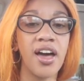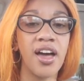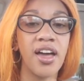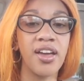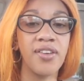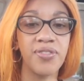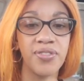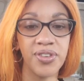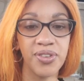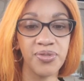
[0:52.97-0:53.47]

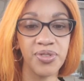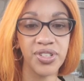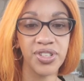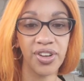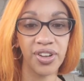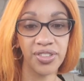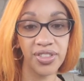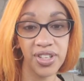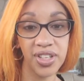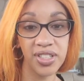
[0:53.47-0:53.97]
If it was
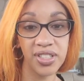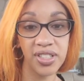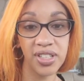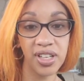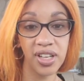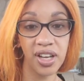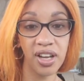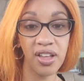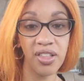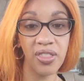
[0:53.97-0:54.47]

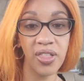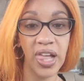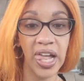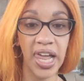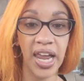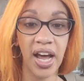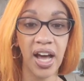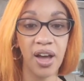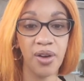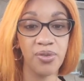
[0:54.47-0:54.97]
authentic,
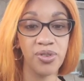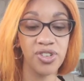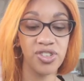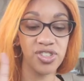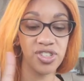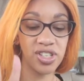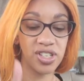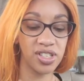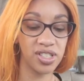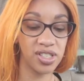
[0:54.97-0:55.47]
then I would
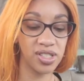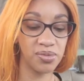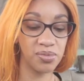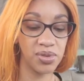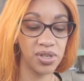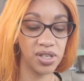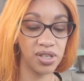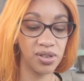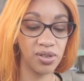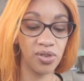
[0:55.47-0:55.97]
just
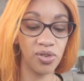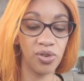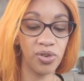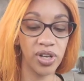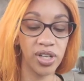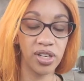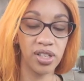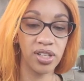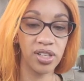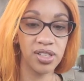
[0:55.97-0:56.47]
be
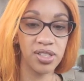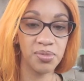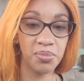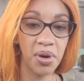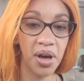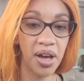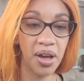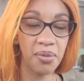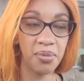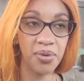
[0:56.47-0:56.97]
reading this
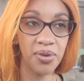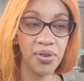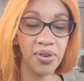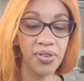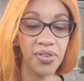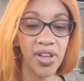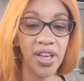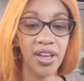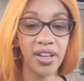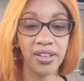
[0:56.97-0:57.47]

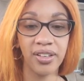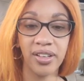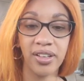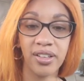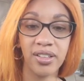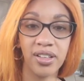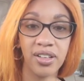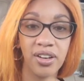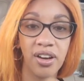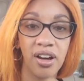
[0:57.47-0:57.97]
Bible and
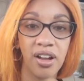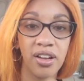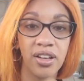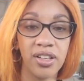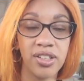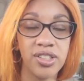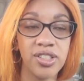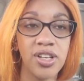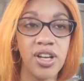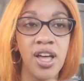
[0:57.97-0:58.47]
getting the
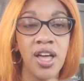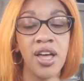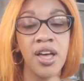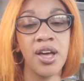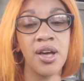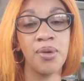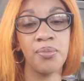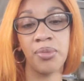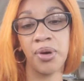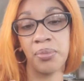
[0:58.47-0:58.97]
knowledge.
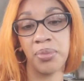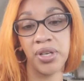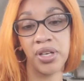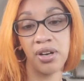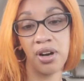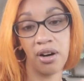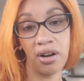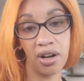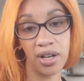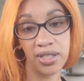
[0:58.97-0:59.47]
But
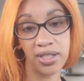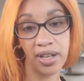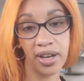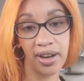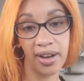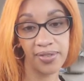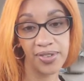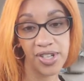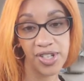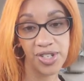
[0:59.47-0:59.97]
because I
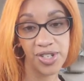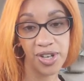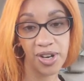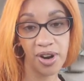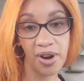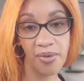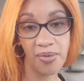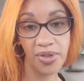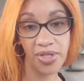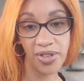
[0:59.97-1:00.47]
have to share
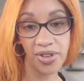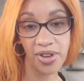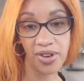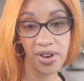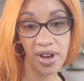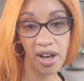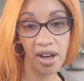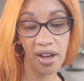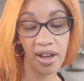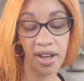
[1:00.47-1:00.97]
it with you
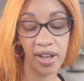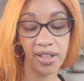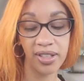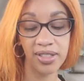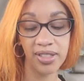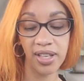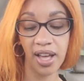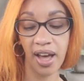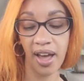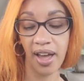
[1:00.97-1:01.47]

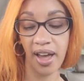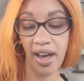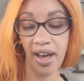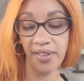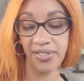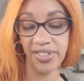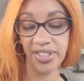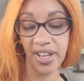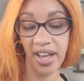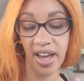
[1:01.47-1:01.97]
guys, I
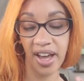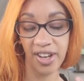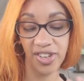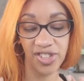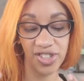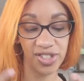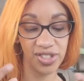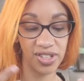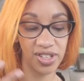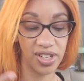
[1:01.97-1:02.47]
have to
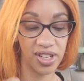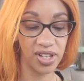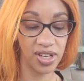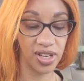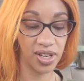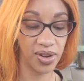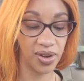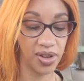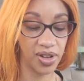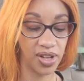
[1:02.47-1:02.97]

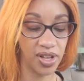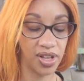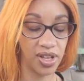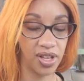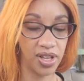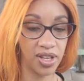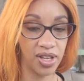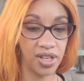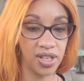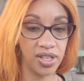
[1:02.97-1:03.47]
actually
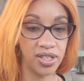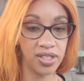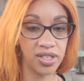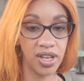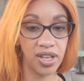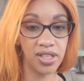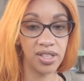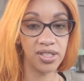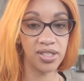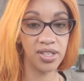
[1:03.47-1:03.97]
take